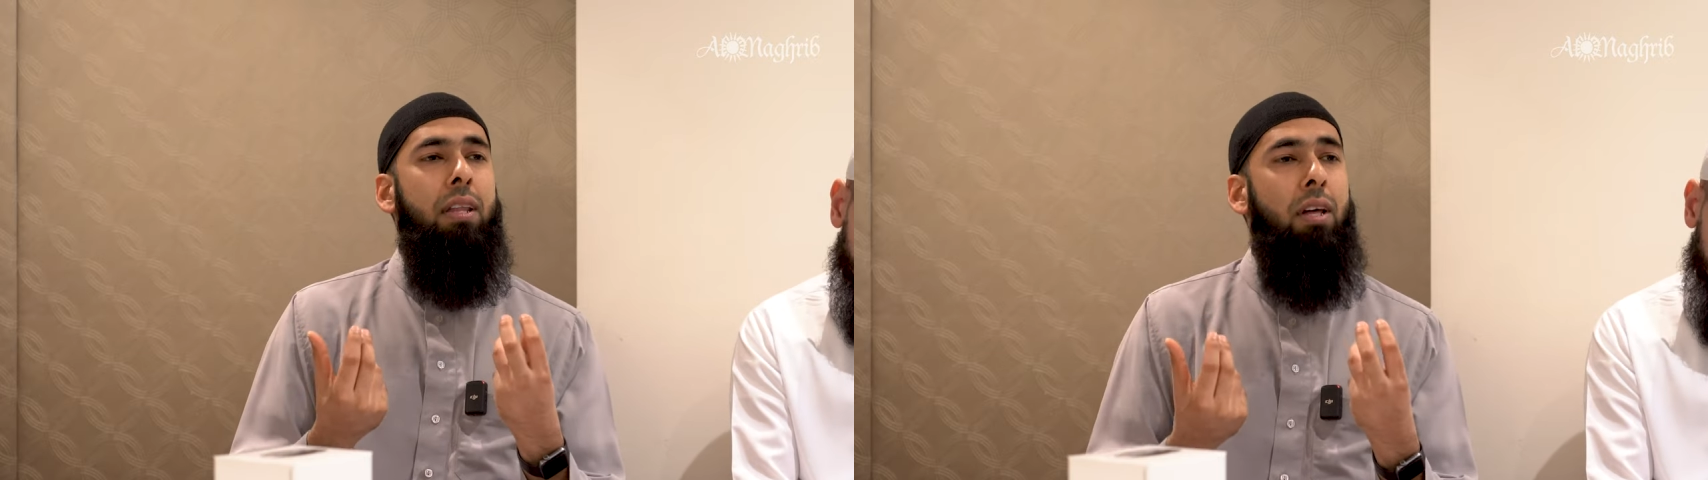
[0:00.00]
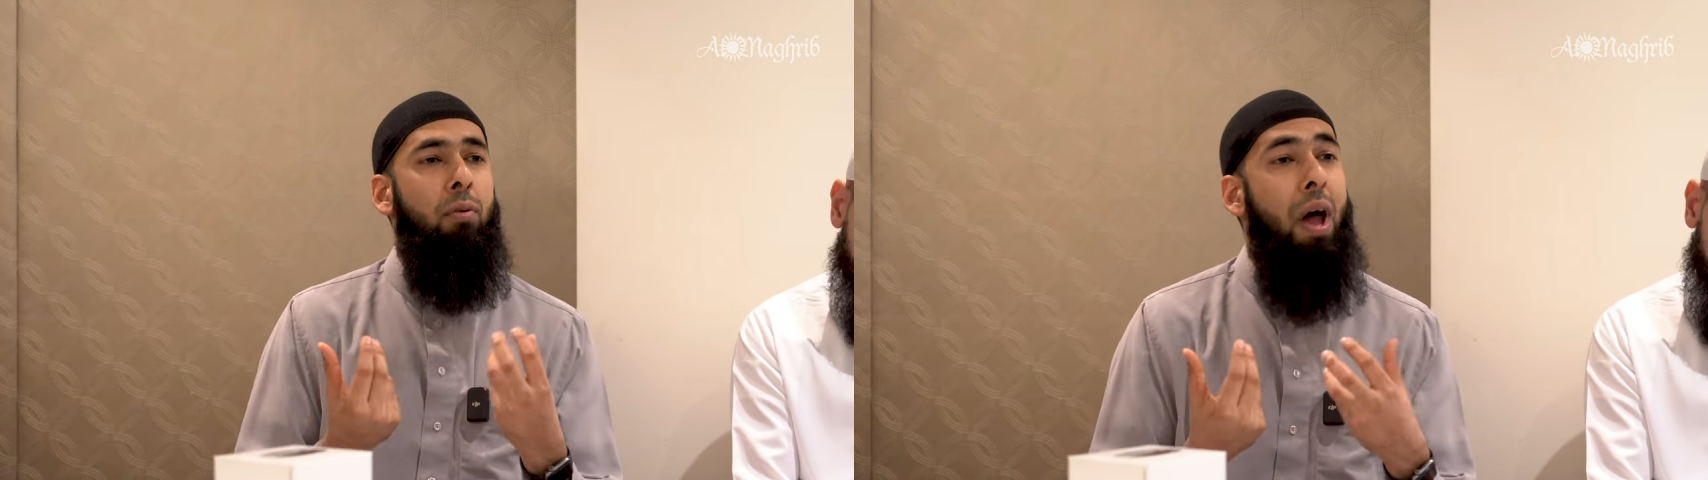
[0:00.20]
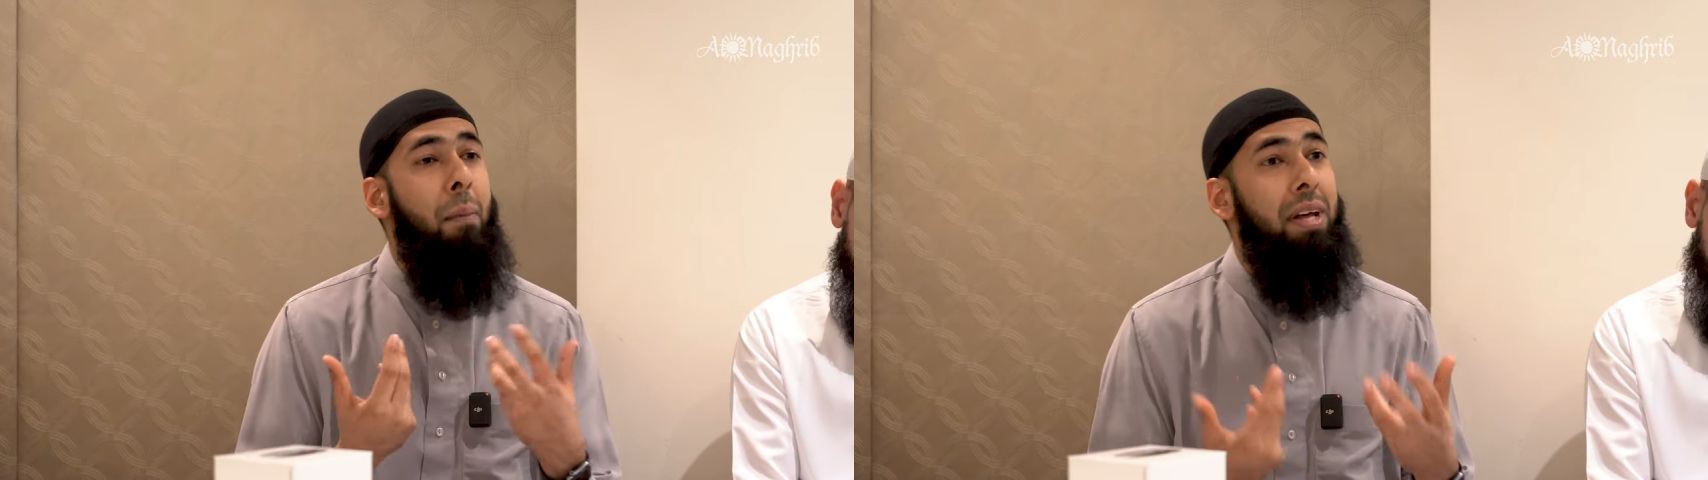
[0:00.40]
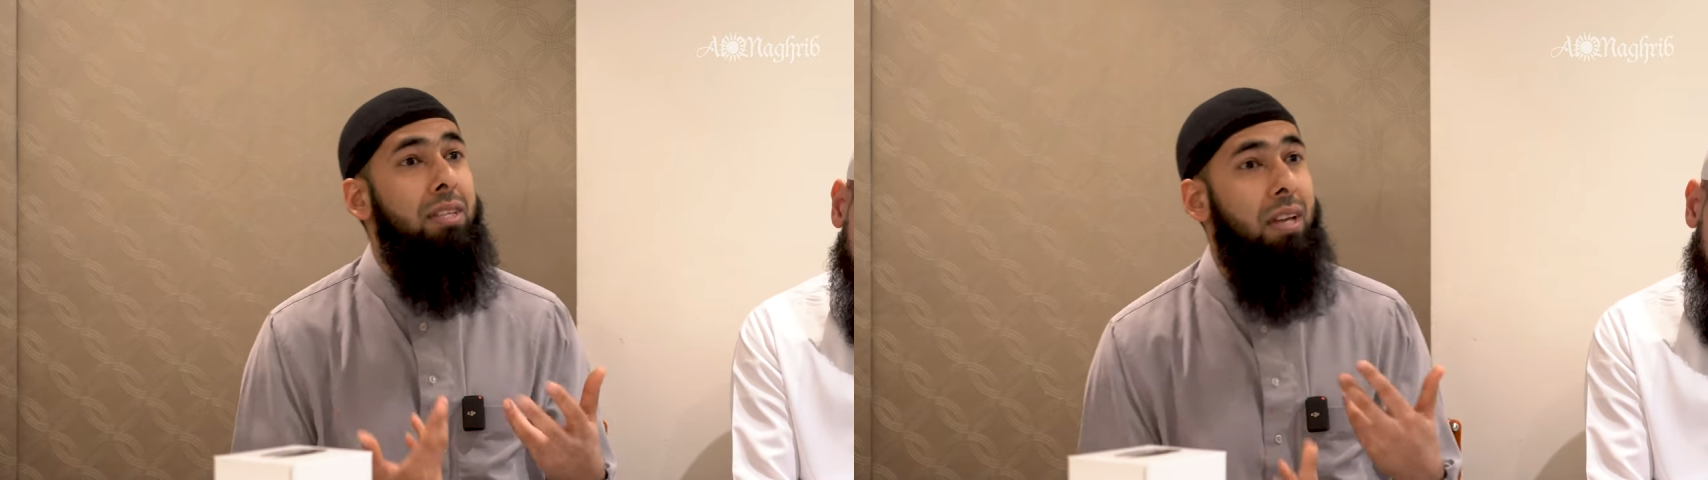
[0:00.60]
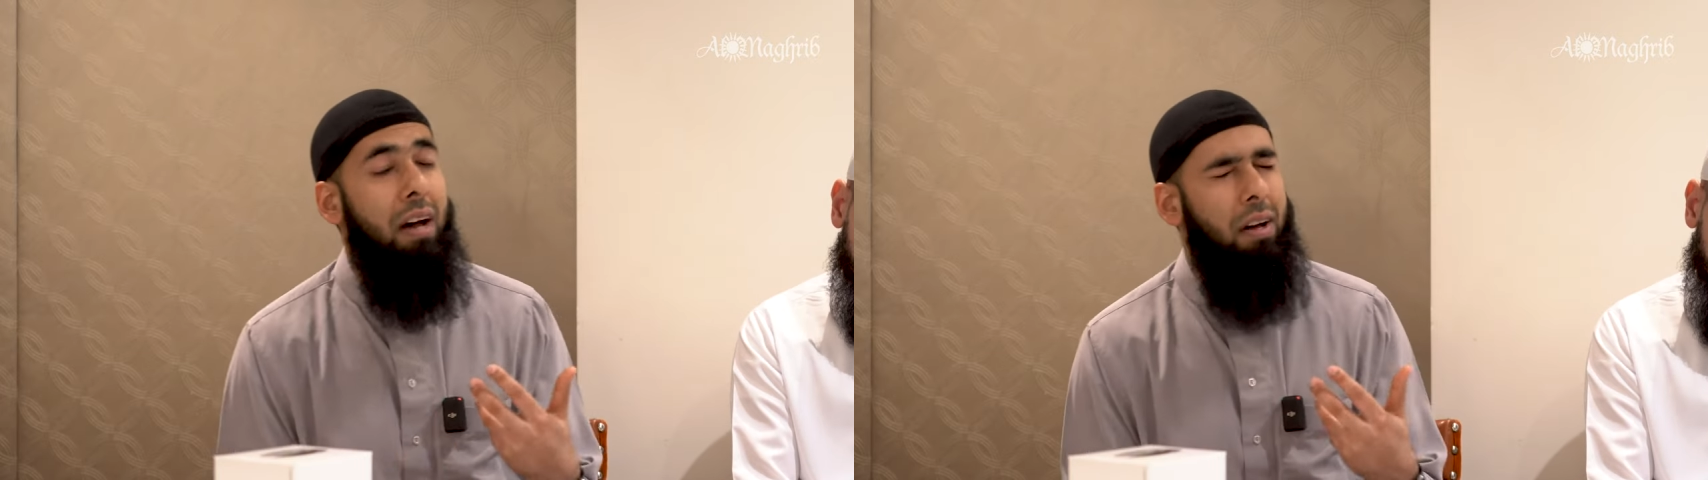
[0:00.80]
the
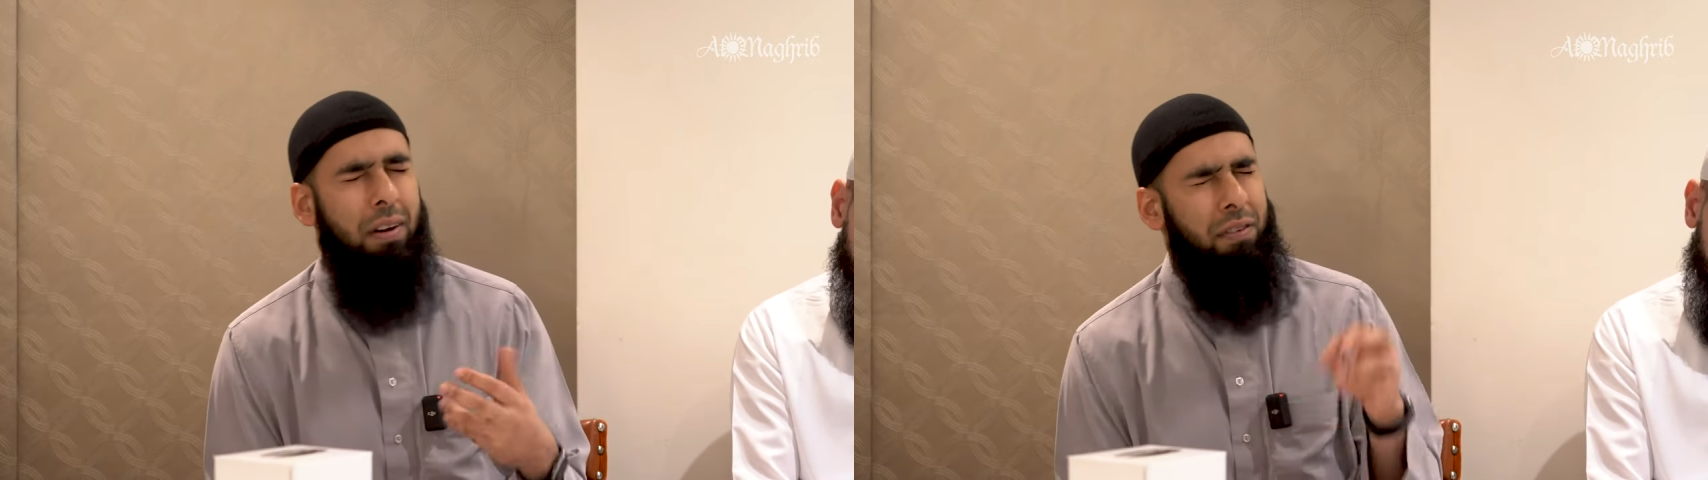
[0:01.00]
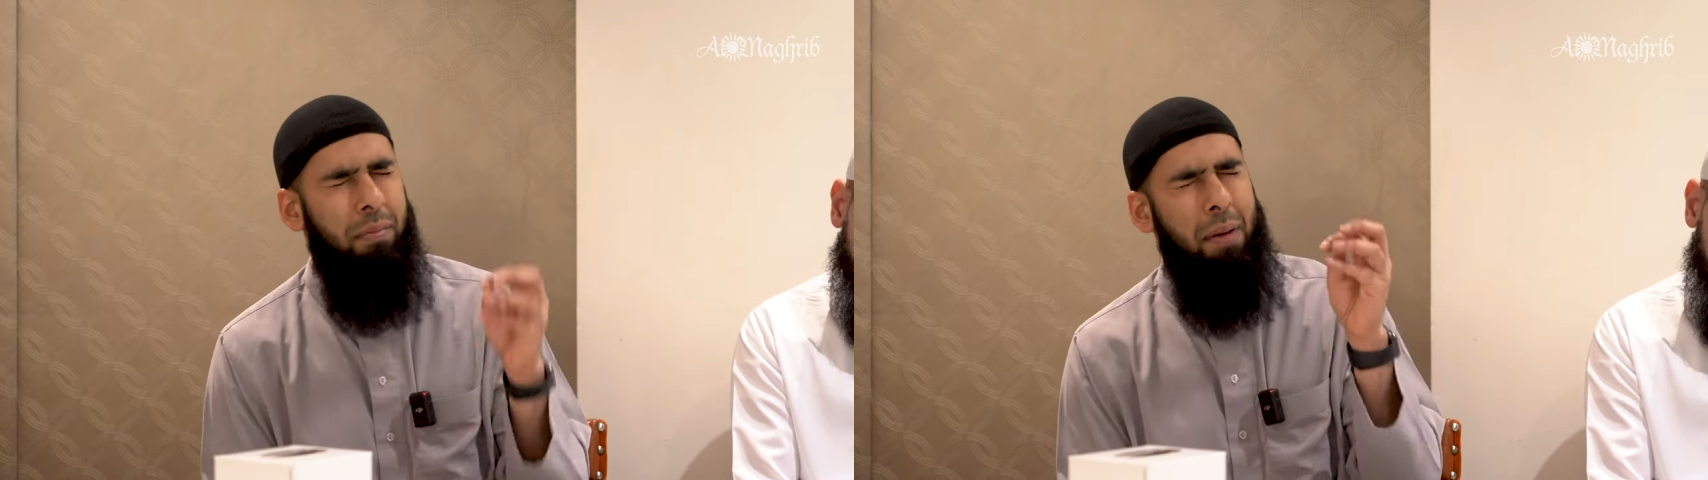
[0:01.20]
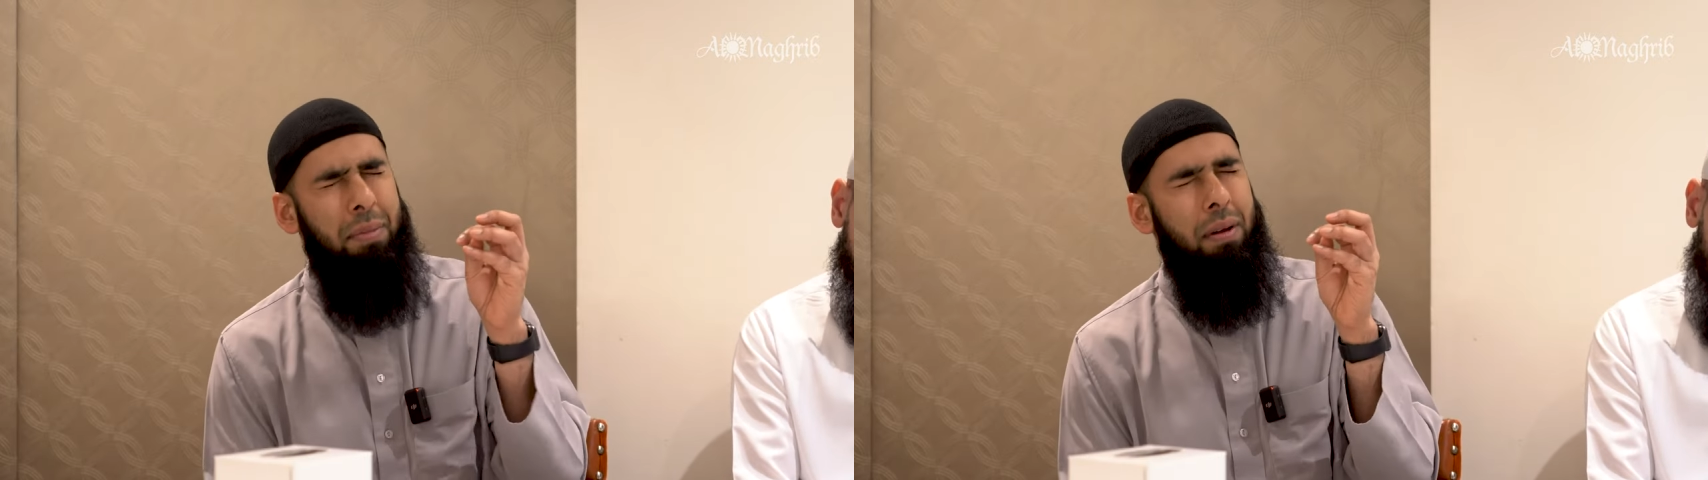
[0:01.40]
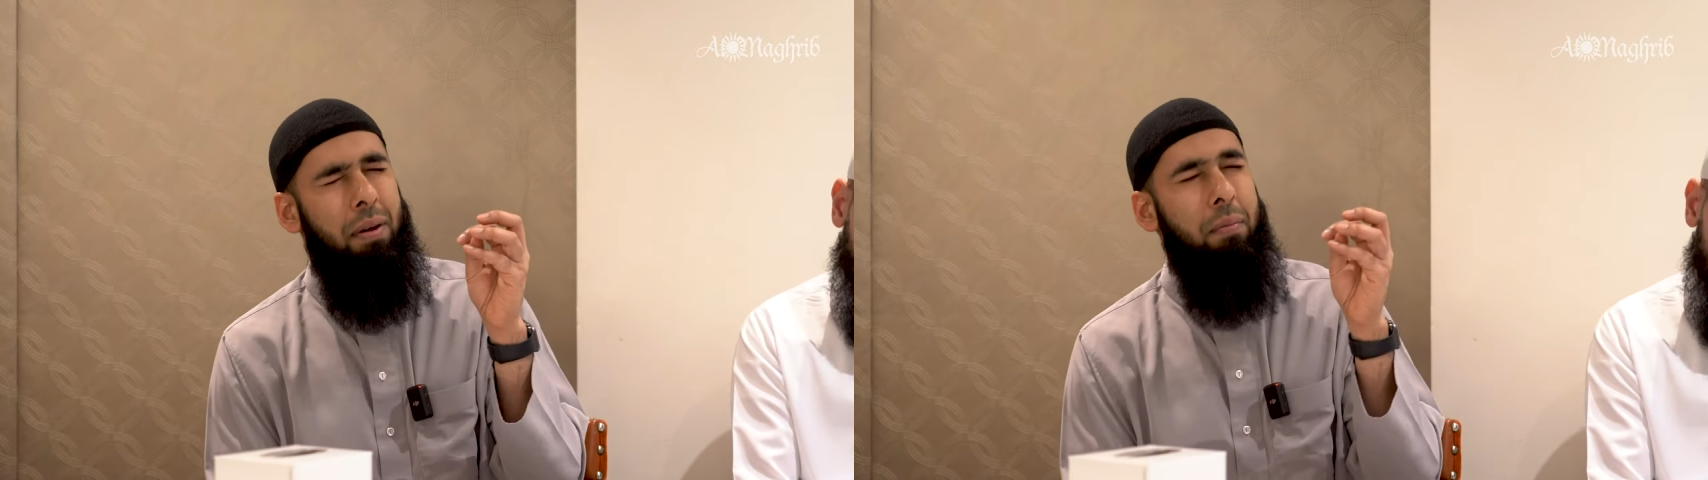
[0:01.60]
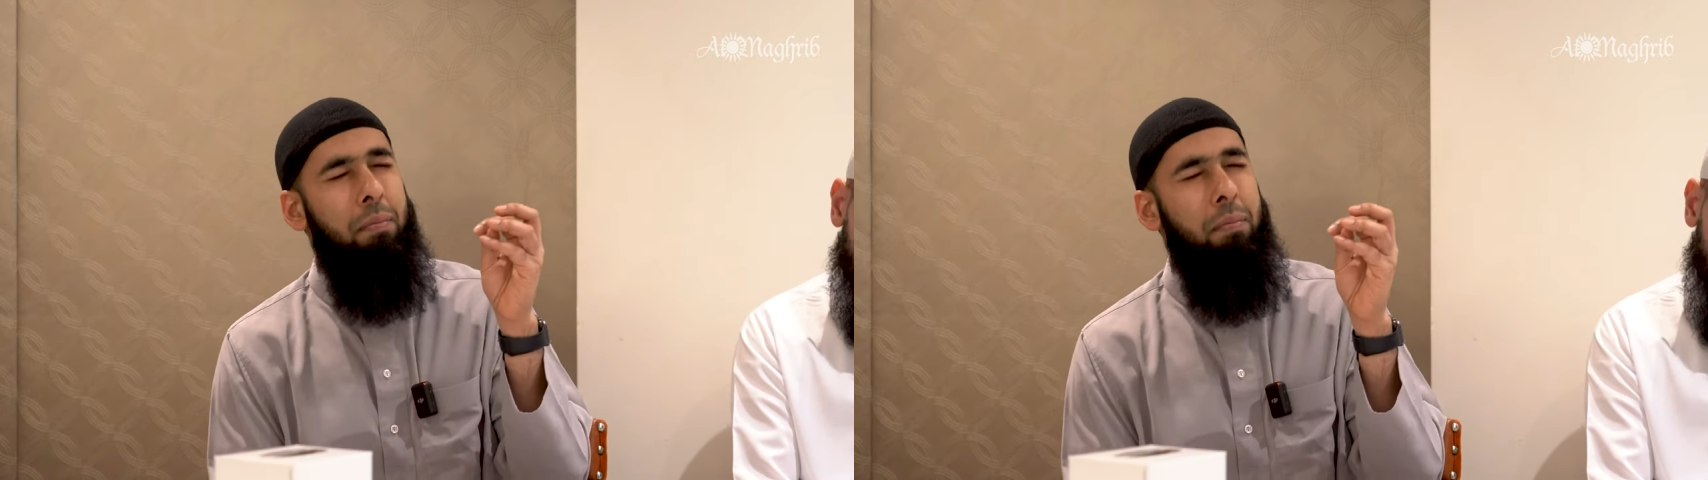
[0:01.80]
remnants, uh, uh from uh, uh,